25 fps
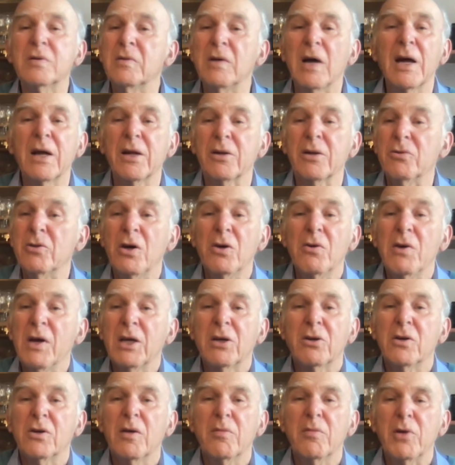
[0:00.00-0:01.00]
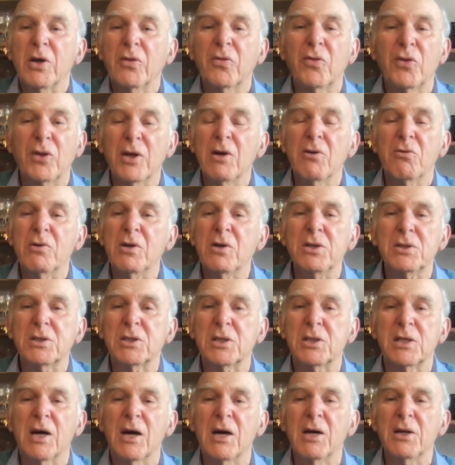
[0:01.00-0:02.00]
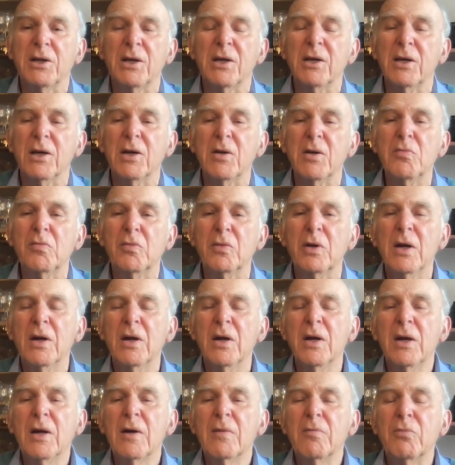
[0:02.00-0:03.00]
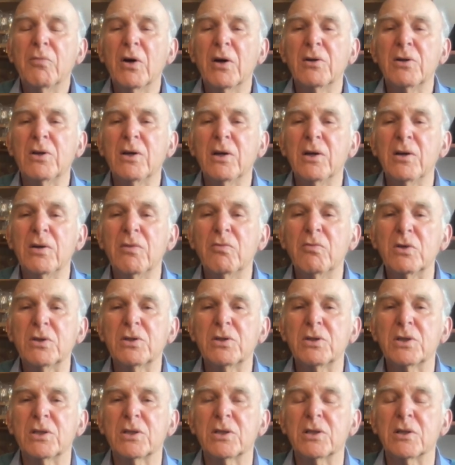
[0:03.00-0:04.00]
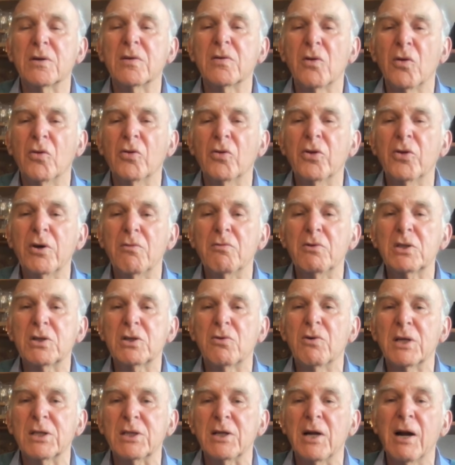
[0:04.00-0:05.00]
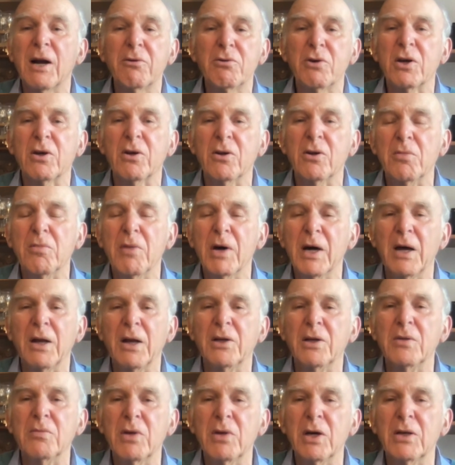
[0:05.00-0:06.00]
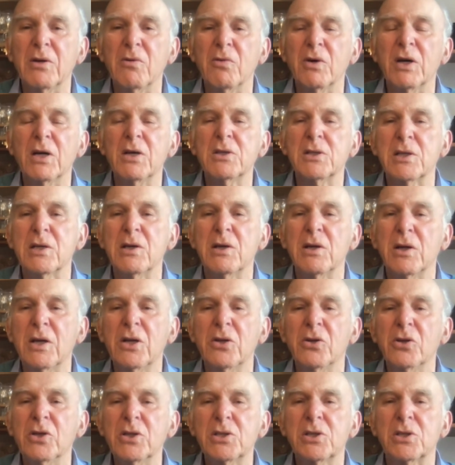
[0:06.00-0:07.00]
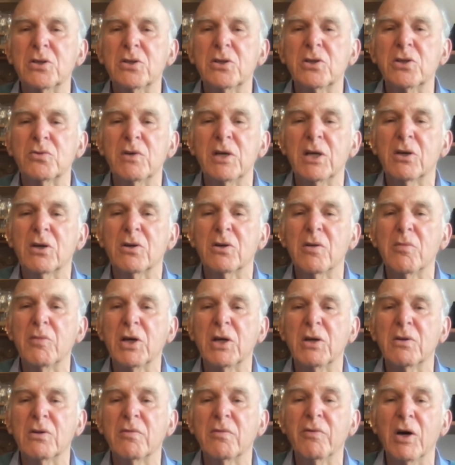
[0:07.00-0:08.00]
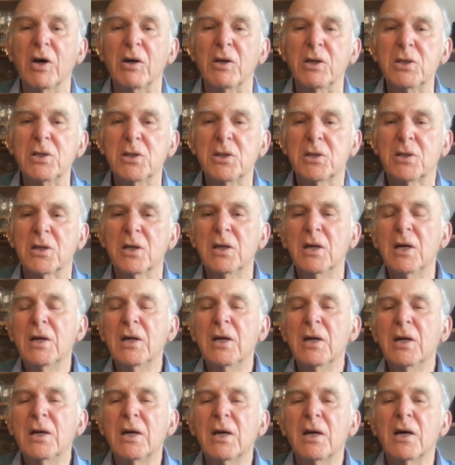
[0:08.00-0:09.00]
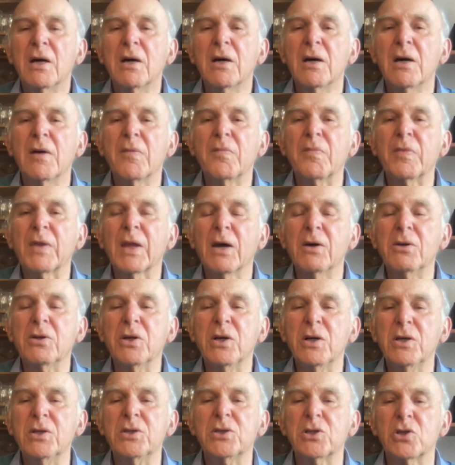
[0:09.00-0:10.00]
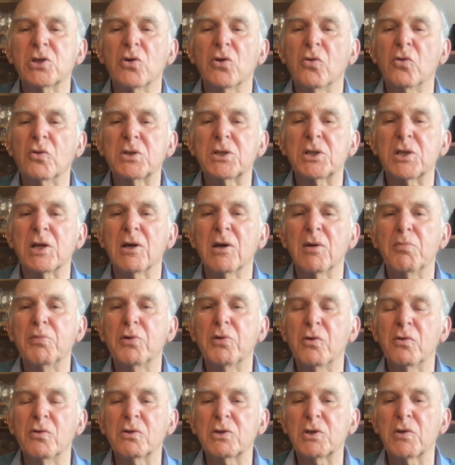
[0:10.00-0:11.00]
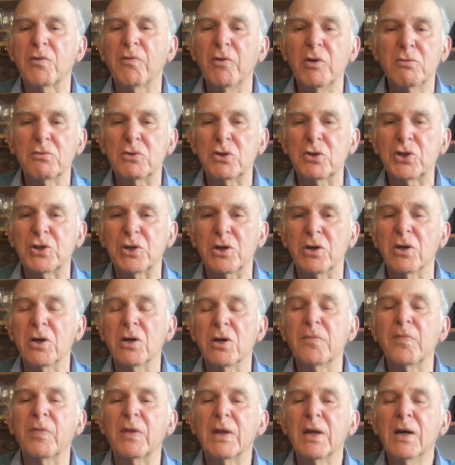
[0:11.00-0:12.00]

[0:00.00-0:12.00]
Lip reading: had no economic theories guiding him, but he was, although he was quite an arrogant man in many ways, he listened to economic advice, and he saw Singapore's future